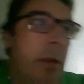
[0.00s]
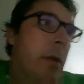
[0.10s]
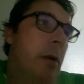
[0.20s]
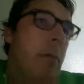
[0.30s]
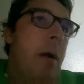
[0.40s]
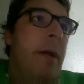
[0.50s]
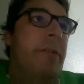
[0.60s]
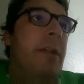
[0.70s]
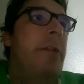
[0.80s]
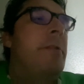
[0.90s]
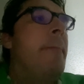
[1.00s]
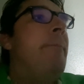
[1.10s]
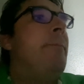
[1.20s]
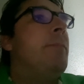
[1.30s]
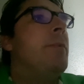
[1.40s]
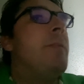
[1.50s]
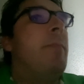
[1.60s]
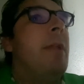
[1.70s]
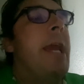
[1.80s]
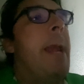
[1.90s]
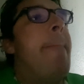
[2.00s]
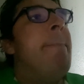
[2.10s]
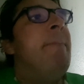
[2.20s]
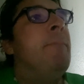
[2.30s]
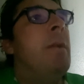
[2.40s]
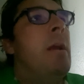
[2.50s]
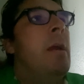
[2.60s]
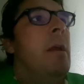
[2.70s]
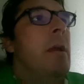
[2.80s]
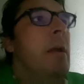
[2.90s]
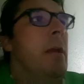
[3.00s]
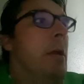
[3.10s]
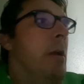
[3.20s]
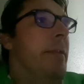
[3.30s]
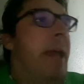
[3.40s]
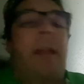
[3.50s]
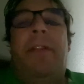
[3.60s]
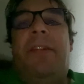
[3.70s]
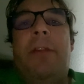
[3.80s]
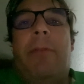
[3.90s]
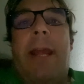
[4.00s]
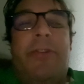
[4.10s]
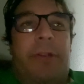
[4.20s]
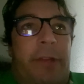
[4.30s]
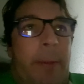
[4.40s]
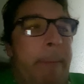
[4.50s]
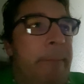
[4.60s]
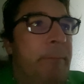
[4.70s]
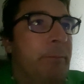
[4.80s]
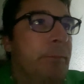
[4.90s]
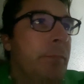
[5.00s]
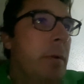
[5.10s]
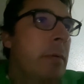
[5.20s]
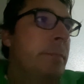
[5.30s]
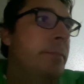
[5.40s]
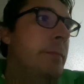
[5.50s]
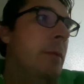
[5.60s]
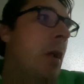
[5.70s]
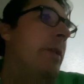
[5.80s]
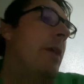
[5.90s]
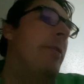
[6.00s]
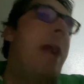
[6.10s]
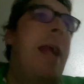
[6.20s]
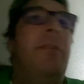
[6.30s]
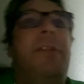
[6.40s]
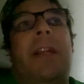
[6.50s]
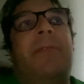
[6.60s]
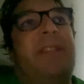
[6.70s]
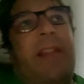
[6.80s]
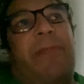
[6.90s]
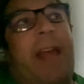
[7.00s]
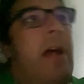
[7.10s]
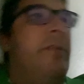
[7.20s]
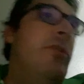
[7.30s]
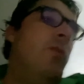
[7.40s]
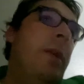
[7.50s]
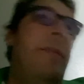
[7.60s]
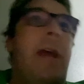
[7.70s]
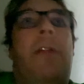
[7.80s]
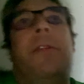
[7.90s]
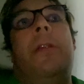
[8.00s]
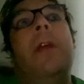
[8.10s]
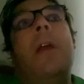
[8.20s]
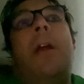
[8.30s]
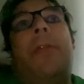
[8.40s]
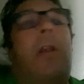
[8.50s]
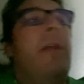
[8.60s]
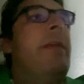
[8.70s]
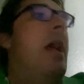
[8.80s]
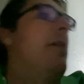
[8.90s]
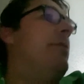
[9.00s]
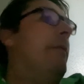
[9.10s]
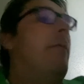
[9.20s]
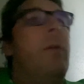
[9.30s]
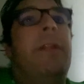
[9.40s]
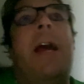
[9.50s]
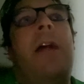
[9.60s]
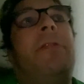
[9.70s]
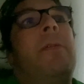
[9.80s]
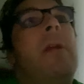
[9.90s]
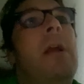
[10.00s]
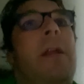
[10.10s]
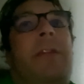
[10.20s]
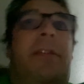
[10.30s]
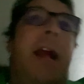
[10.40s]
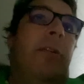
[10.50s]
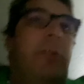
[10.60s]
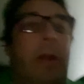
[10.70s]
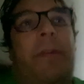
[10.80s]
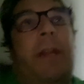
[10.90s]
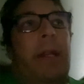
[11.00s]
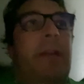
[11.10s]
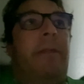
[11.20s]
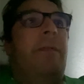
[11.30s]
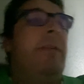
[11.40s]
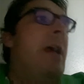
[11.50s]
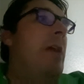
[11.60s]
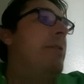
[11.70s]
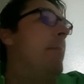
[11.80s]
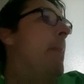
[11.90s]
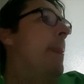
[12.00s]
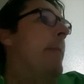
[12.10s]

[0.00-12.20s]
Rob Vasquez, to play the head of the secret agency. All the other actors get $10,000, $20,000, $30,000, $40,000. This actor comes in, he gets $50,000.